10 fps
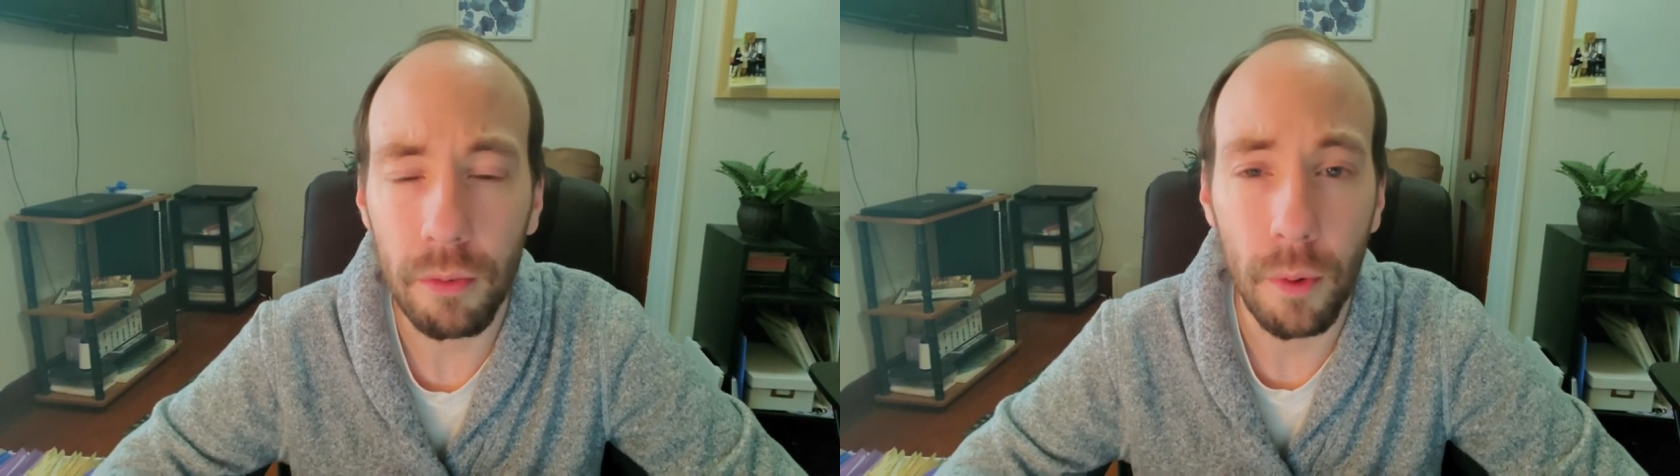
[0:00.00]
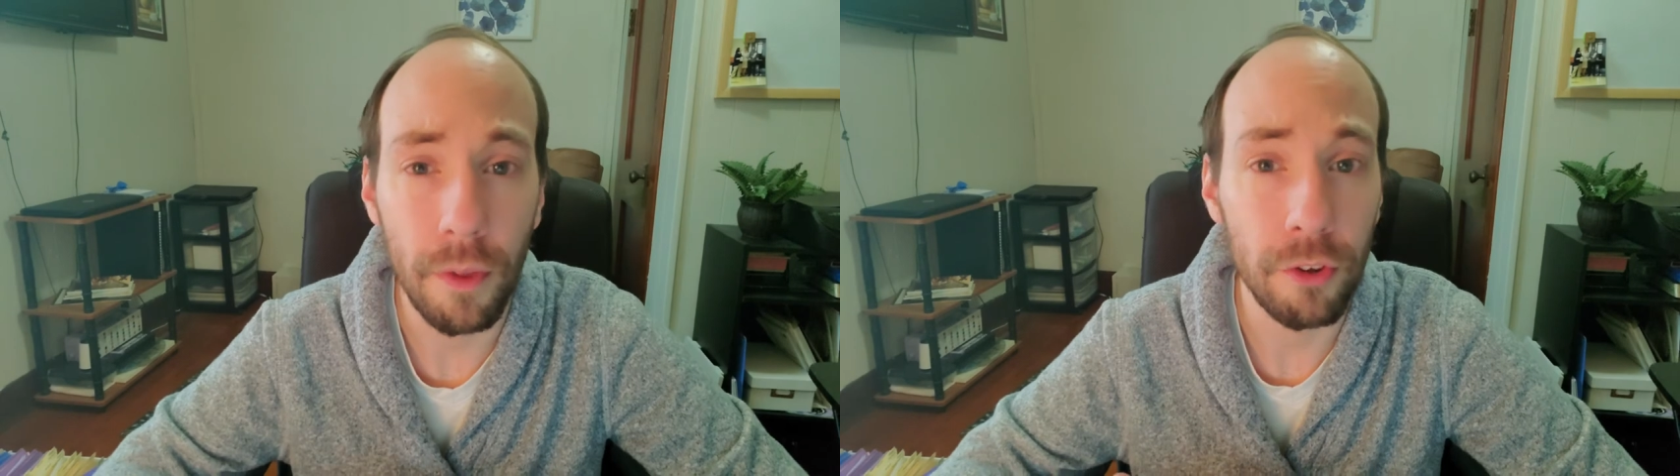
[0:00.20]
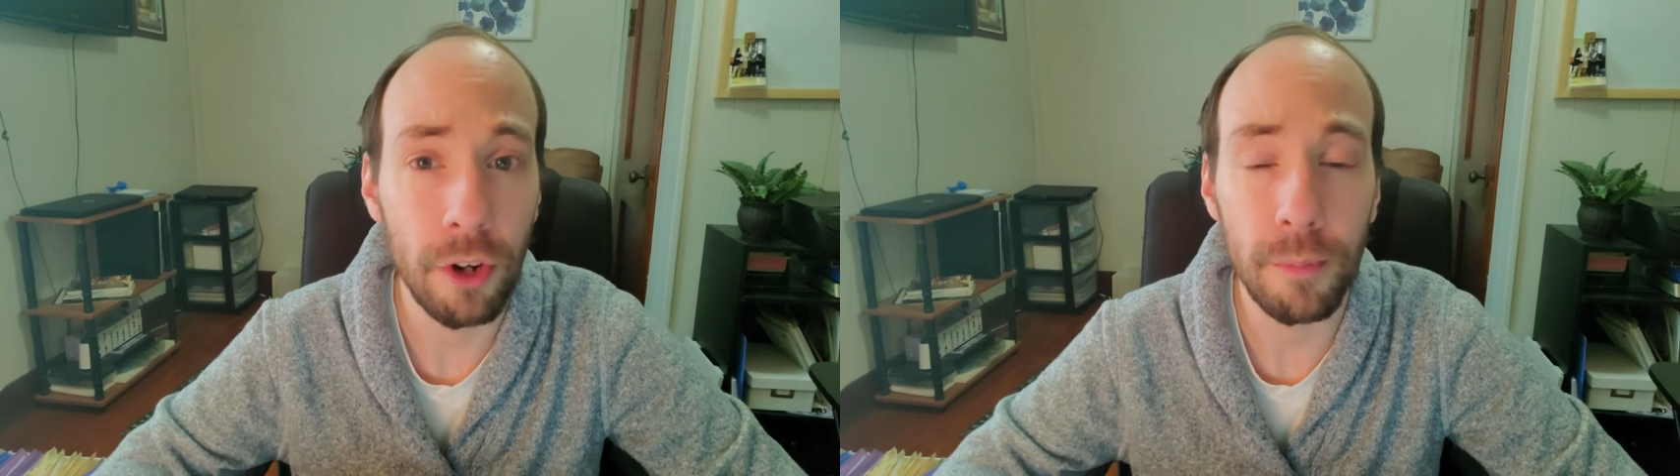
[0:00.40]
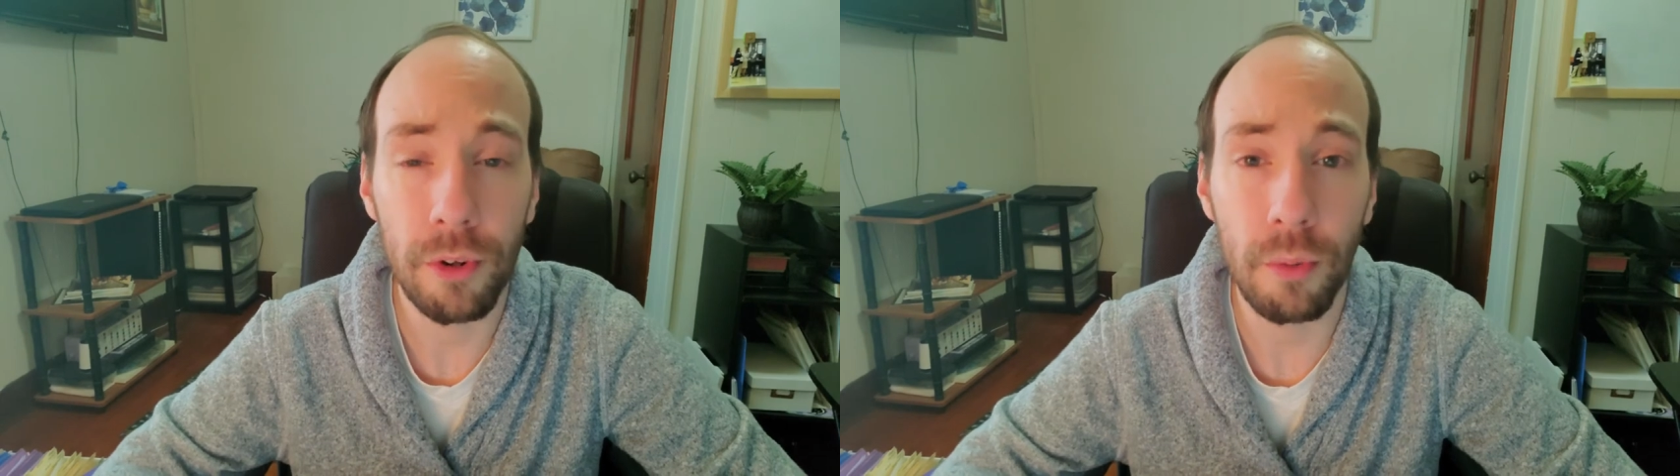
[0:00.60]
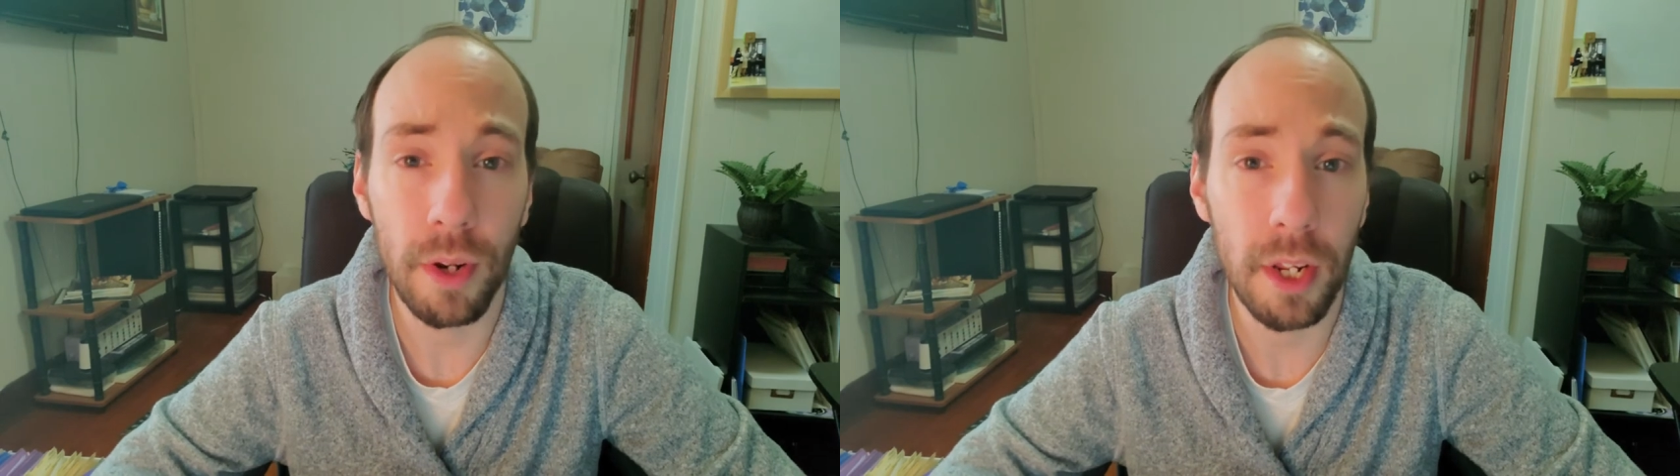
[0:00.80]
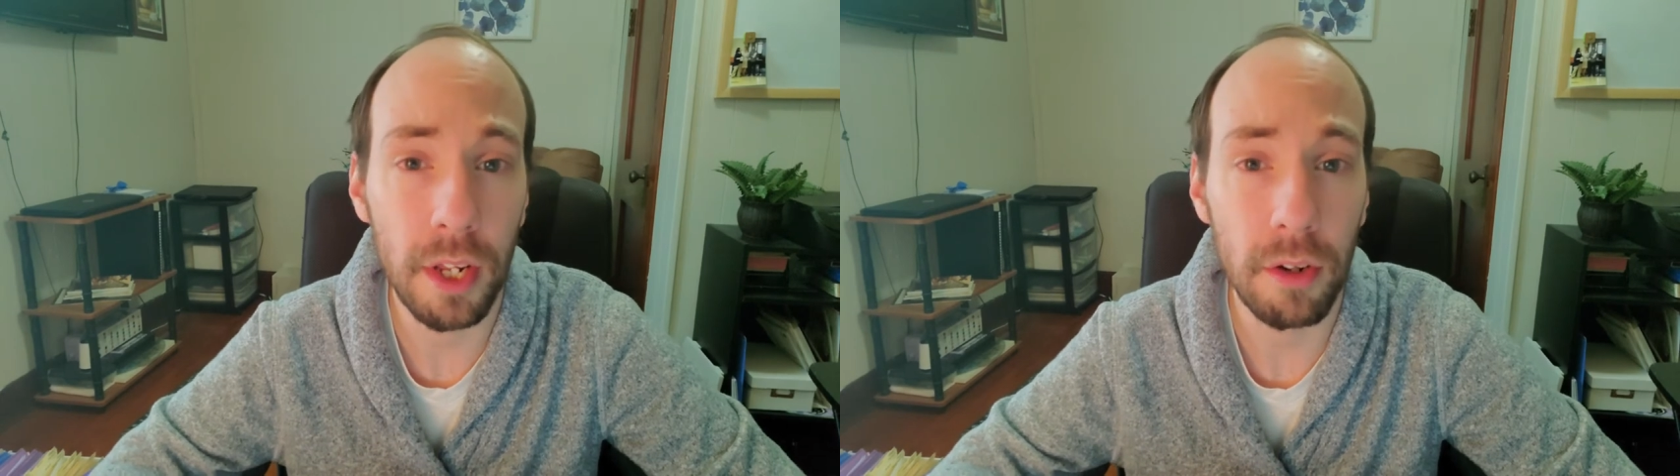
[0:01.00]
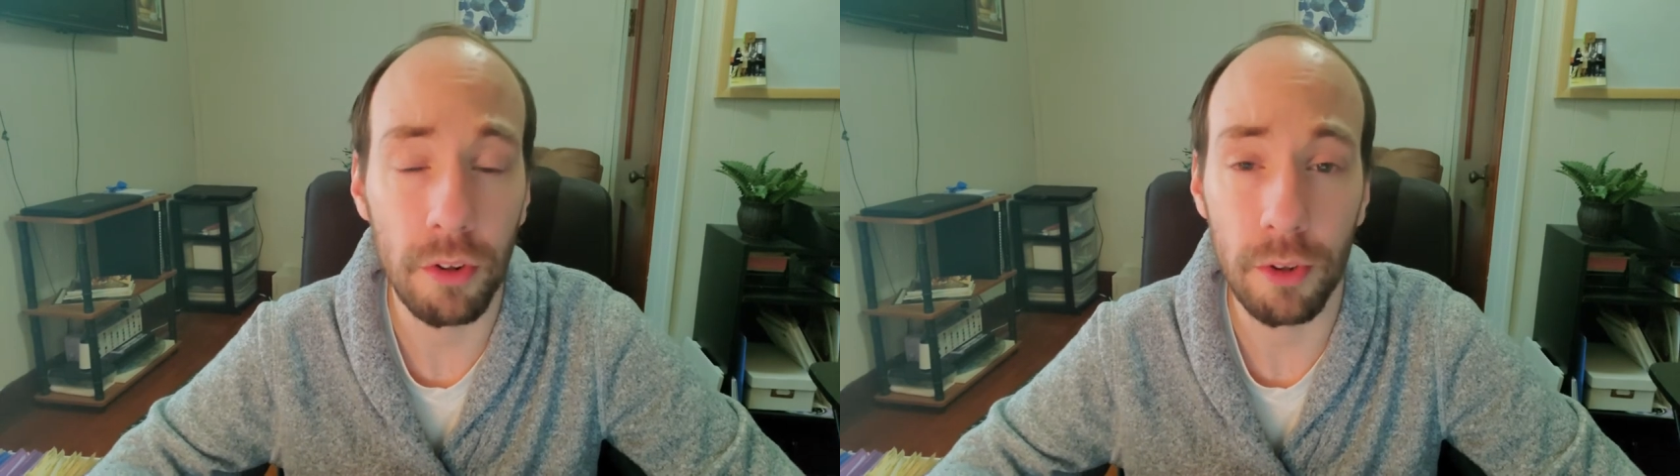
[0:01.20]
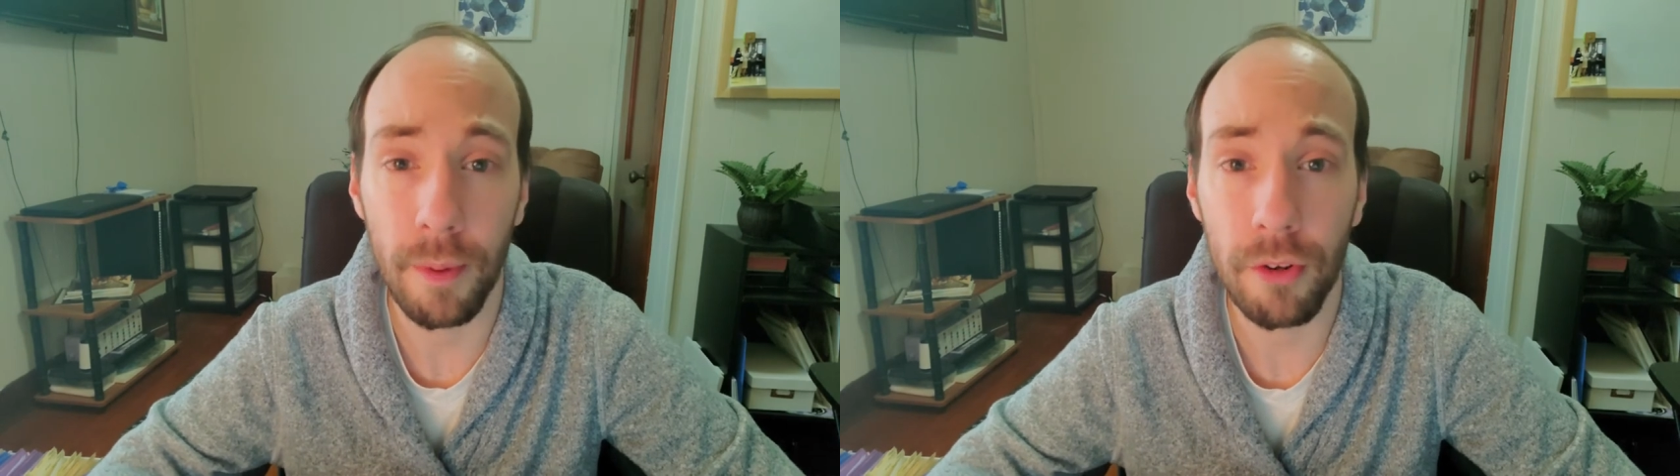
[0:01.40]
with a scripture reading
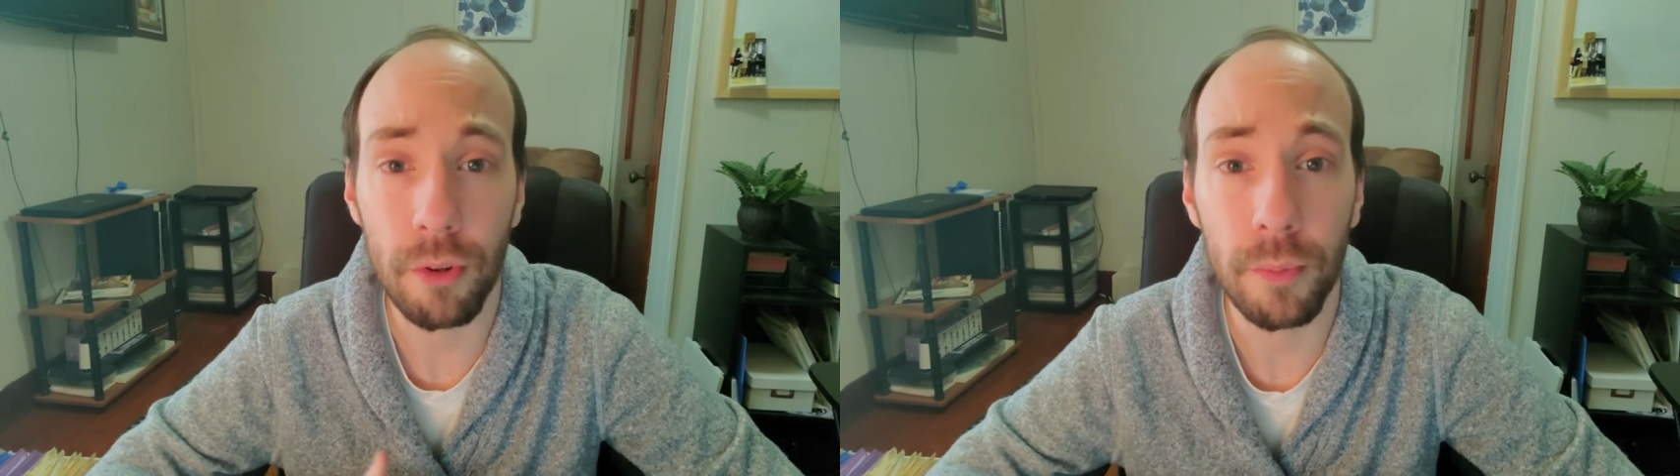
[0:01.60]
or special